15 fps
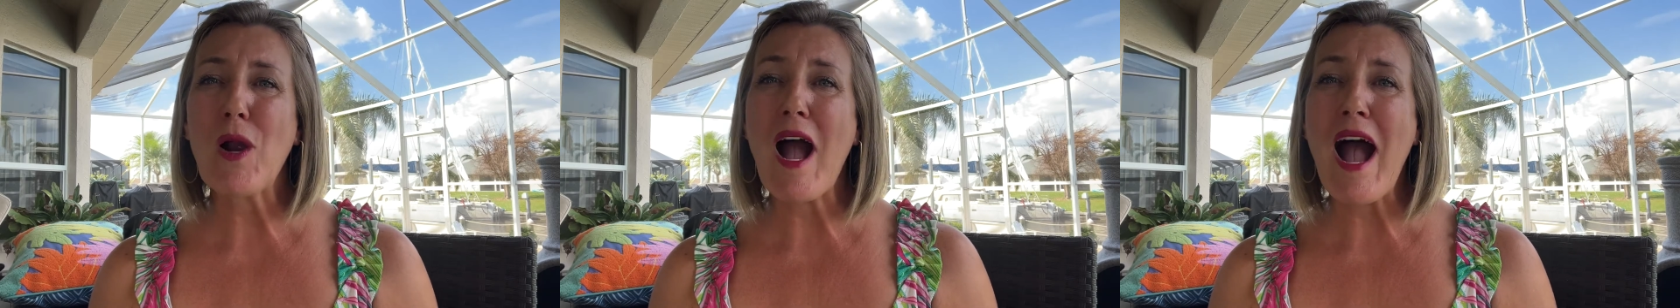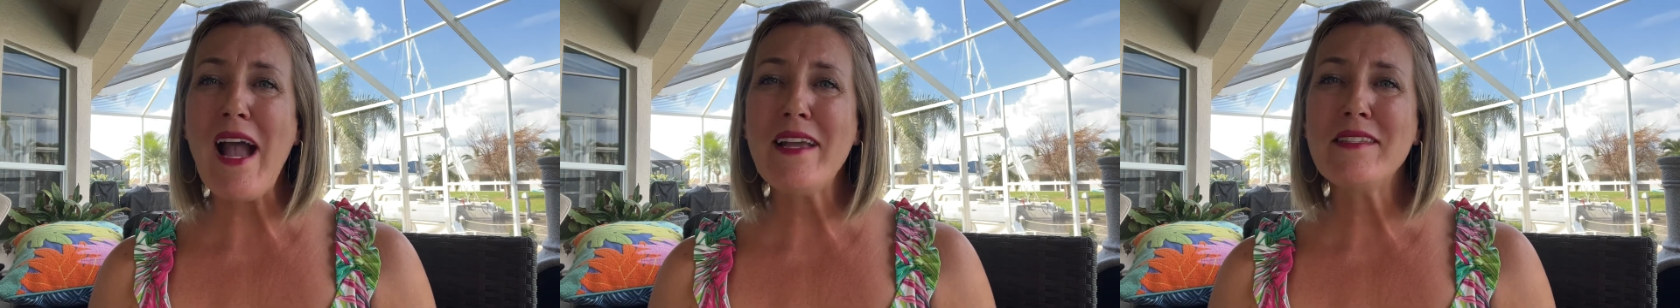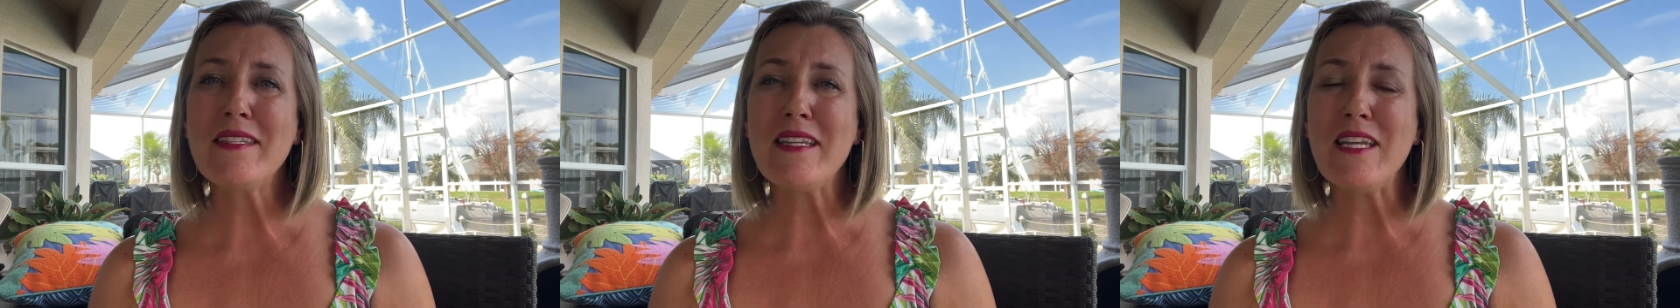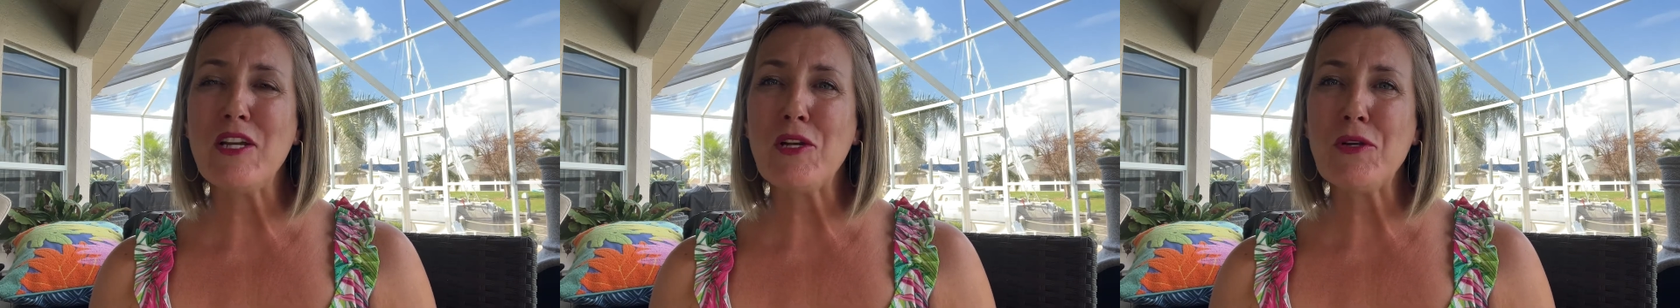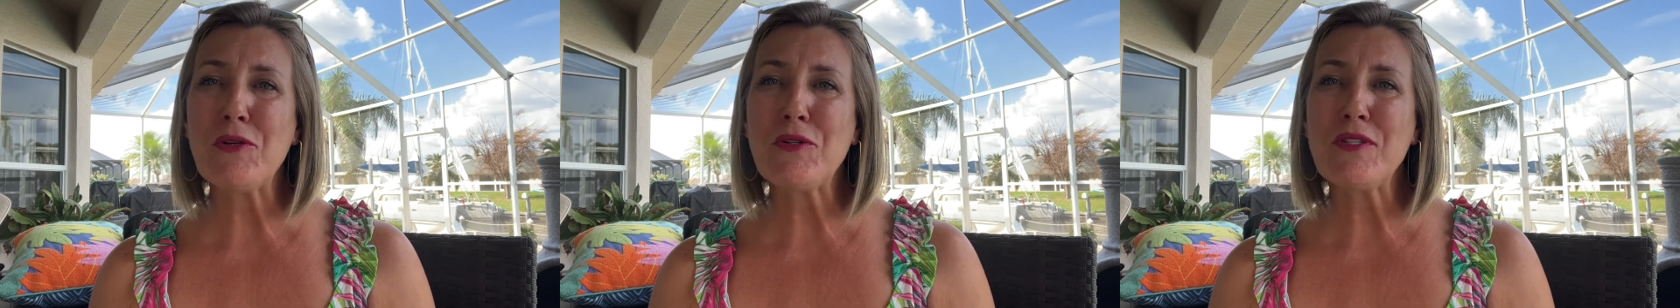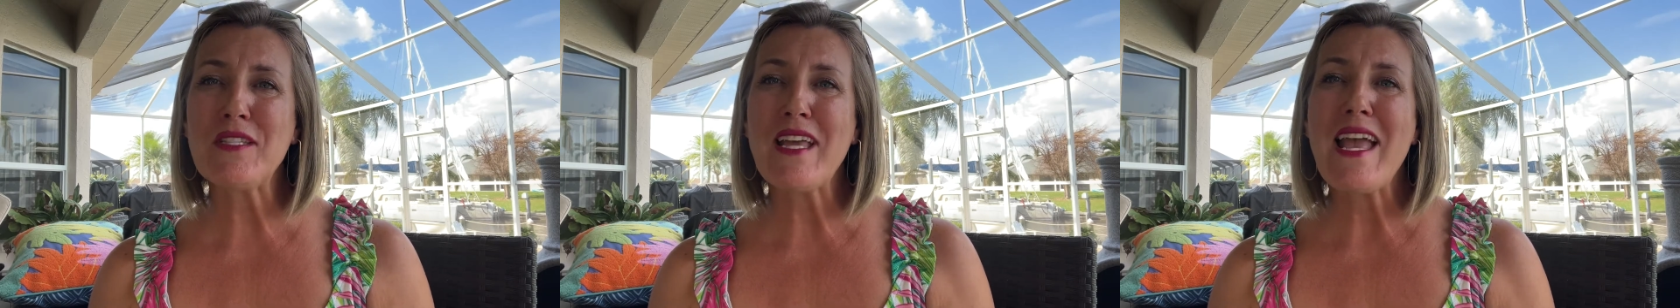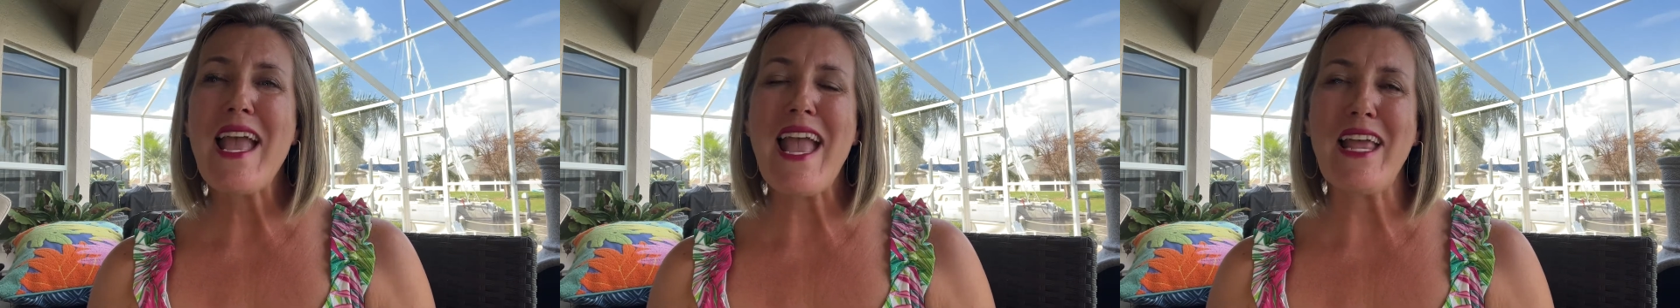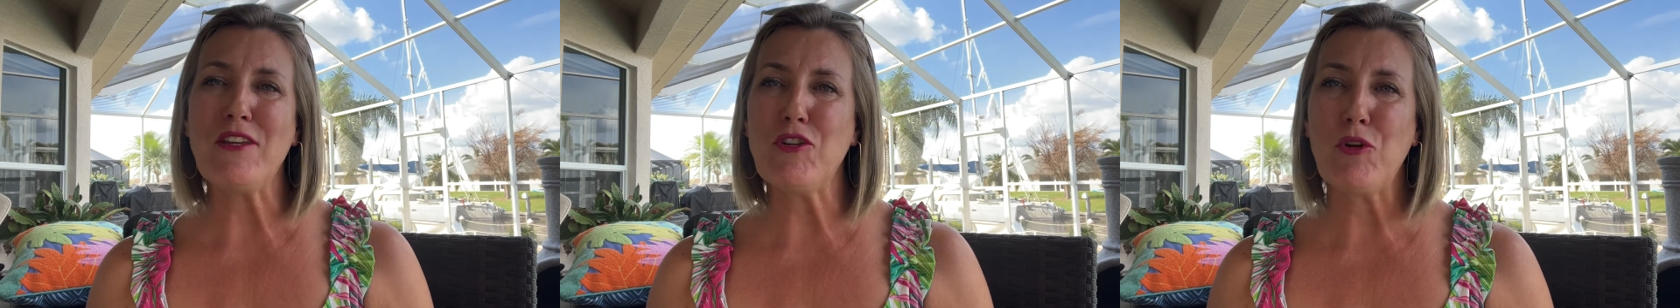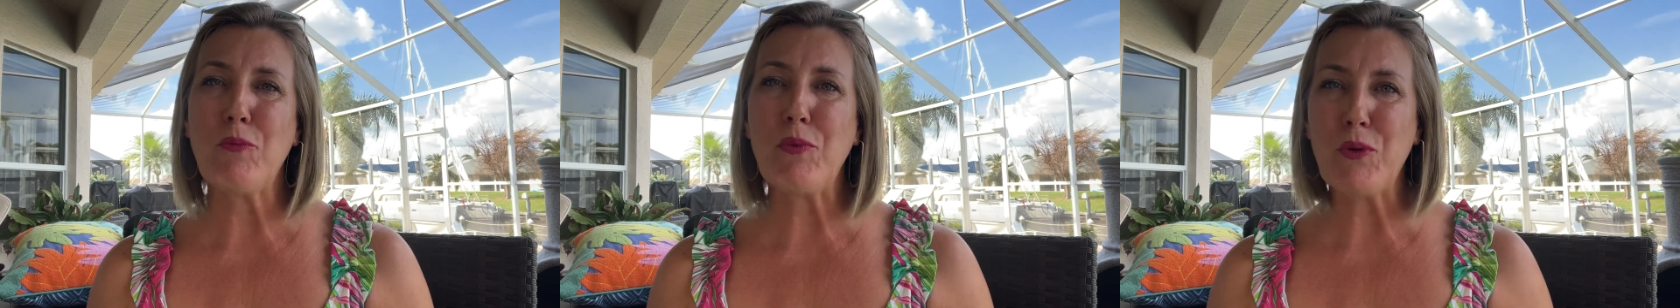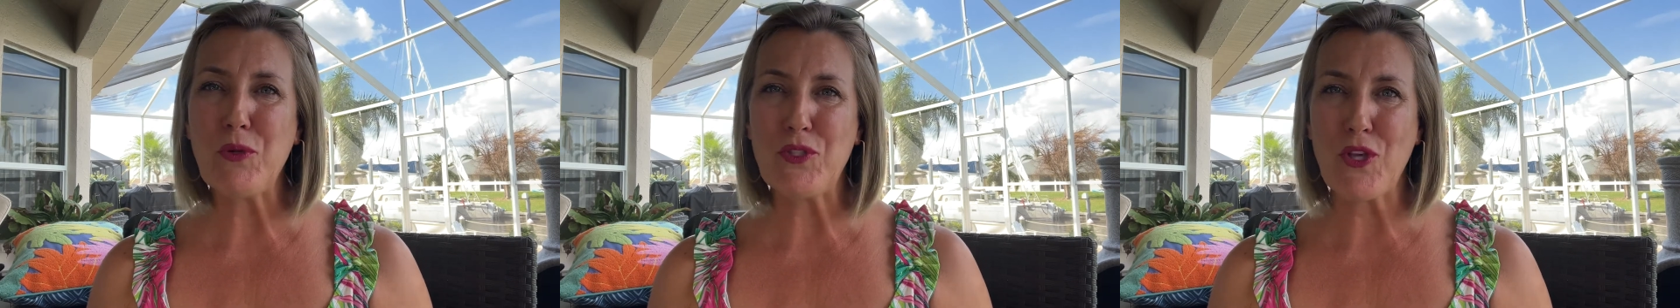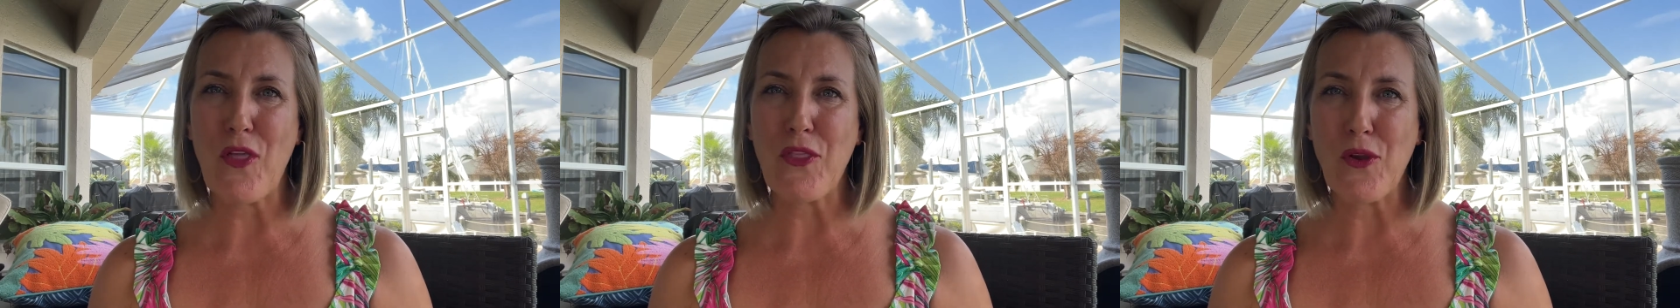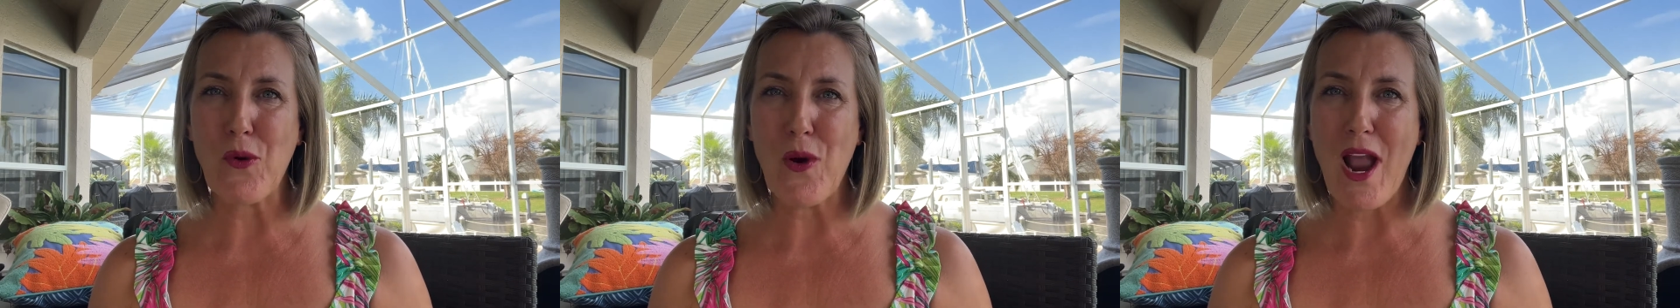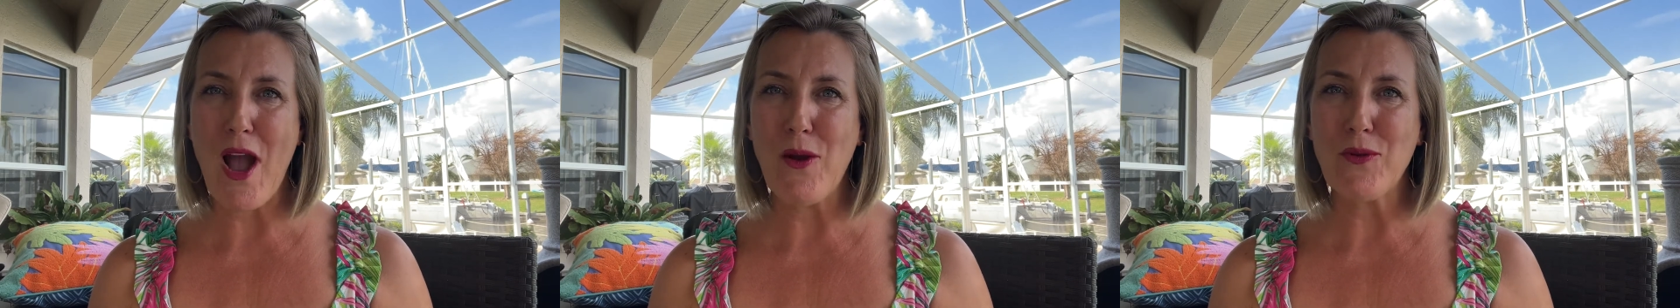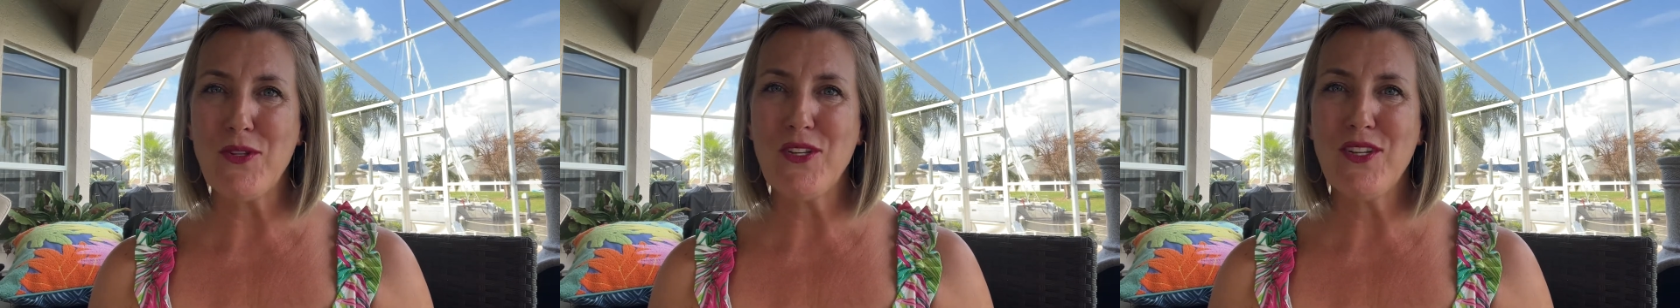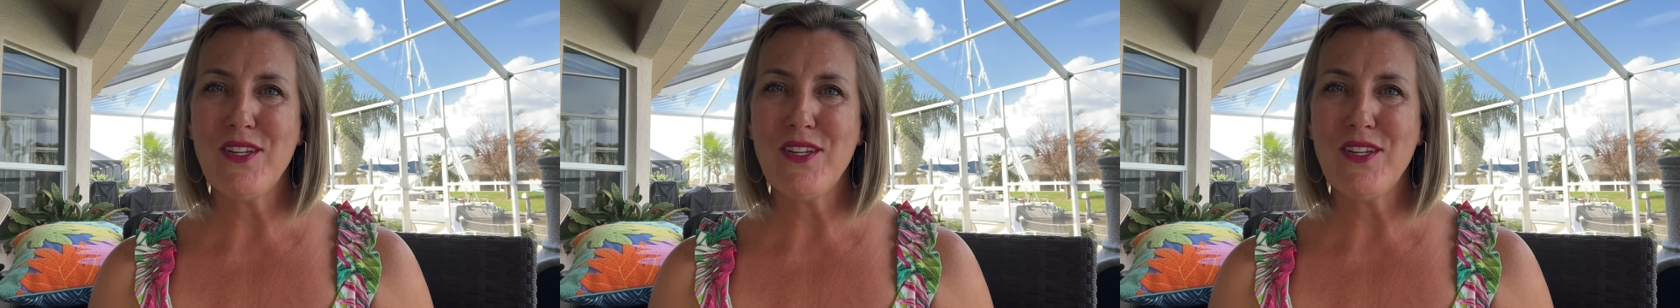eyes and ears and your boots on the ground.